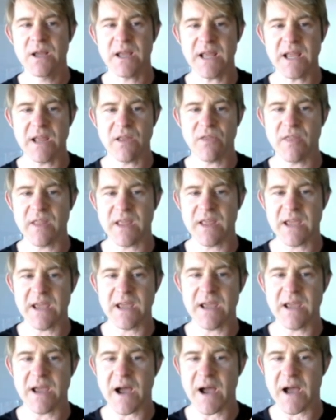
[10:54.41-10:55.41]
in
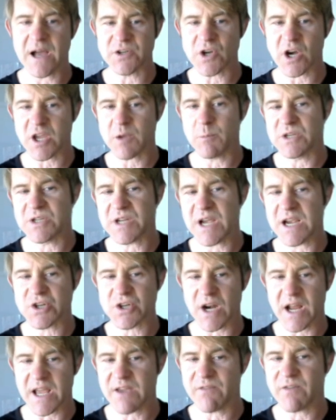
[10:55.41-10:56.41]
the
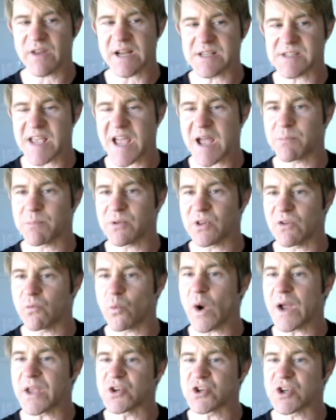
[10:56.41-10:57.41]
documentation, I give an example of
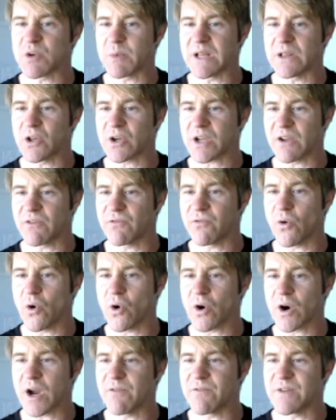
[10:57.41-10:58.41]
what you should be looking
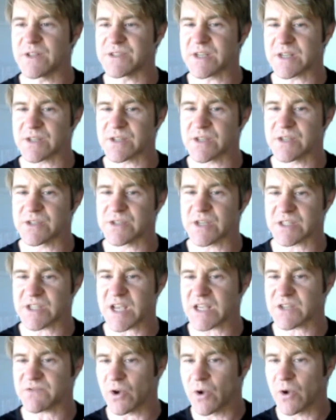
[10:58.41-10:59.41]
for if it's
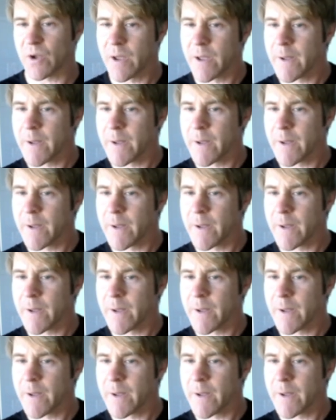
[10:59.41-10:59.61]
successful.